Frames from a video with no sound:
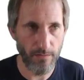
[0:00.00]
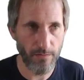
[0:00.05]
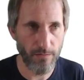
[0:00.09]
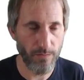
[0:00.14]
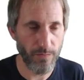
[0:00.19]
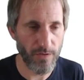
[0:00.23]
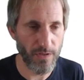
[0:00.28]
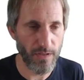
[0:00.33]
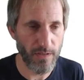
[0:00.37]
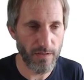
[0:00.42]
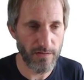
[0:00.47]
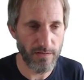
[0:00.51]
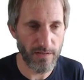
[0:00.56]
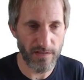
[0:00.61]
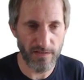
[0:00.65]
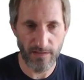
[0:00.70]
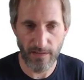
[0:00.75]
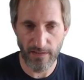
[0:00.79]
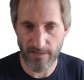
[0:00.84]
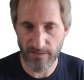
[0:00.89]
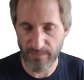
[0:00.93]
Kubernetes
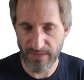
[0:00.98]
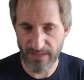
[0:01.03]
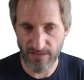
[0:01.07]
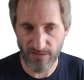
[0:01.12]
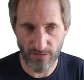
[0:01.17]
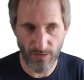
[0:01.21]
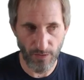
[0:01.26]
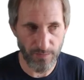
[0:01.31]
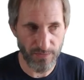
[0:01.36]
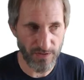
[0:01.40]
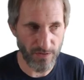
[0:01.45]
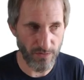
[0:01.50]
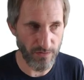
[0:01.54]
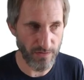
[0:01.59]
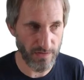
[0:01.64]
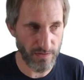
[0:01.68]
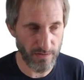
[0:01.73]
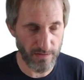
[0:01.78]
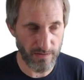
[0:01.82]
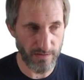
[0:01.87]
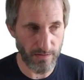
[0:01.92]
has, has been stopped. So
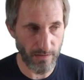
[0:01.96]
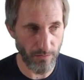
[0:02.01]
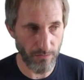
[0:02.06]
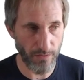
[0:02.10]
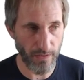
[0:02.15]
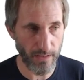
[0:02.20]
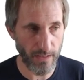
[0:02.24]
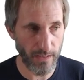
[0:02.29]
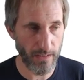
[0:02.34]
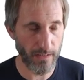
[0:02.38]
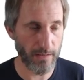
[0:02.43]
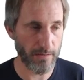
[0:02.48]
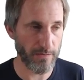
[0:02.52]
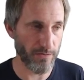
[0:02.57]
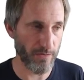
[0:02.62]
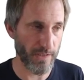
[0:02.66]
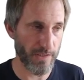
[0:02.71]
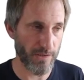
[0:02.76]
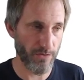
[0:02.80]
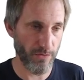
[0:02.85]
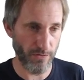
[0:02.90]
this is now running.
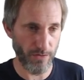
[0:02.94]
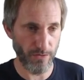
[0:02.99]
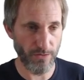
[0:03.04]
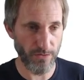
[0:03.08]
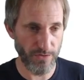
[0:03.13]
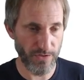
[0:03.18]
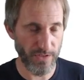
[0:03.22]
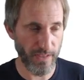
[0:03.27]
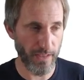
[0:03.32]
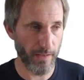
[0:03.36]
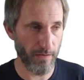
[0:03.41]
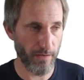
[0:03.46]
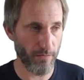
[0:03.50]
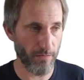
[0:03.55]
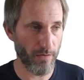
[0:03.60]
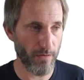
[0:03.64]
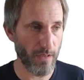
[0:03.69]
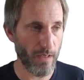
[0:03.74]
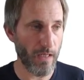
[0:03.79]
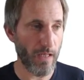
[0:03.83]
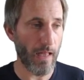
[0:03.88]
So I took a
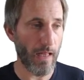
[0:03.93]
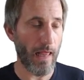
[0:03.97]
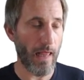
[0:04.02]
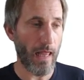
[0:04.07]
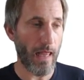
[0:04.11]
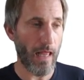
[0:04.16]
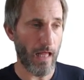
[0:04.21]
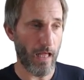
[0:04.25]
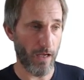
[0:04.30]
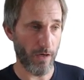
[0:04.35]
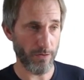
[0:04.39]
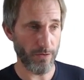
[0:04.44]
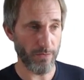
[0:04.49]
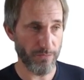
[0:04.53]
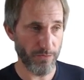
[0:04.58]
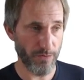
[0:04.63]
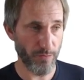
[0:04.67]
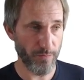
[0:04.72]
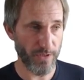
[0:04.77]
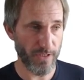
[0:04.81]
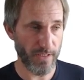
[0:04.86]
container out of
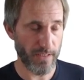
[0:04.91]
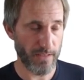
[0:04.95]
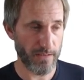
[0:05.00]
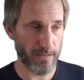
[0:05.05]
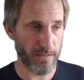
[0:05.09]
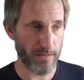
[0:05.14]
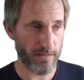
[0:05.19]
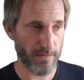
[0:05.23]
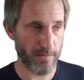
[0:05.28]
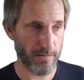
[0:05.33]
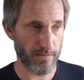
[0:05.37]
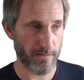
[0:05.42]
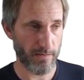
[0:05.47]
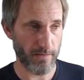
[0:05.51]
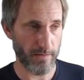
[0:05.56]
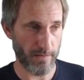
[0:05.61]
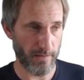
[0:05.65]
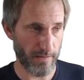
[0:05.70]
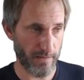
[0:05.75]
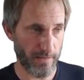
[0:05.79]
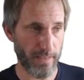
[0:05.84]
Kubernetes
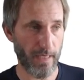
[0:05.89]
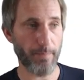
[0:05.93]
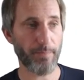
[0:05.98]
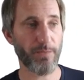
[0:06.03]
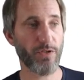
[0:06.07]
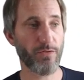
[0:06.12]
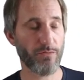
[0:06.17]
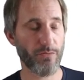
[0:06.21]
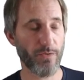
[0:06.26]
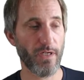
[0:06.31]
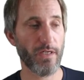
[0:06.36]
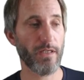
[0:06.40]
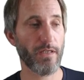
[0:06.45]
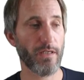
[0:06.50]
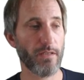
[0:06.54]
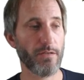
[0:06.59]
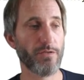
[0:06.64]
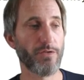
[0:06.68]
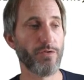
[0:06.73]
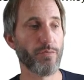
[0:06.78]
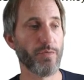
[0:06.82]
and it kept on running
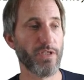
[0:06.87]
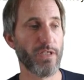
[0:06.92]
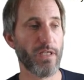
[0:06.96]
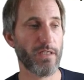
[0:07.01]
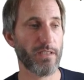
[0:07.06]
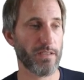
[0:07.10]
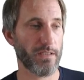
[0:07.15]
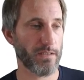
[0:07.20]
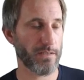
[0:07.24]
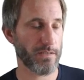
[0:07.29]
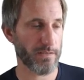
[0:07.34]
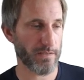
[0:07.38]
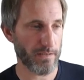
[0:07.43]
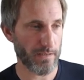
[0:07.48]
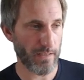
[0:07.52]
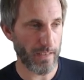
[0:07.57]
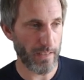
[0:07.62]
in Kubernetes.